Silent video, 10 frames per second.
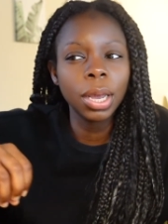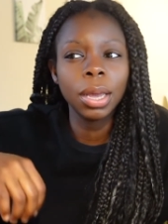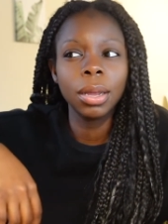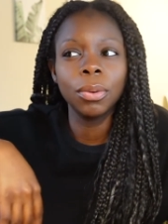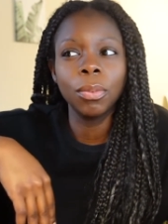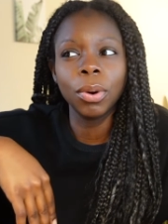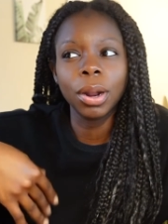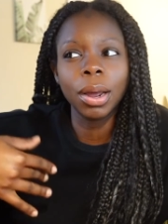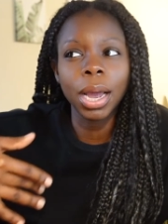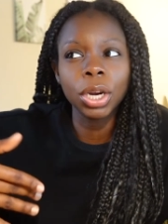and what
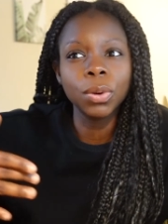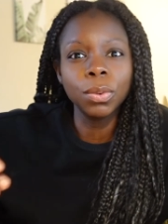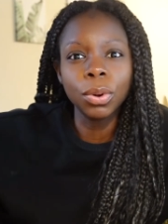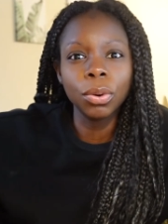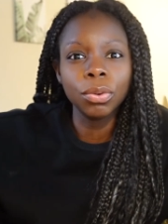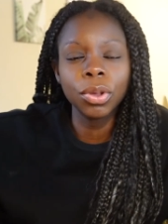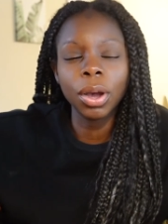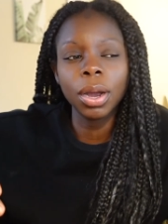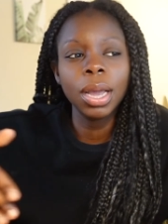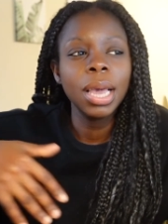our actual goals
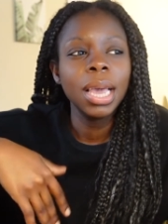are.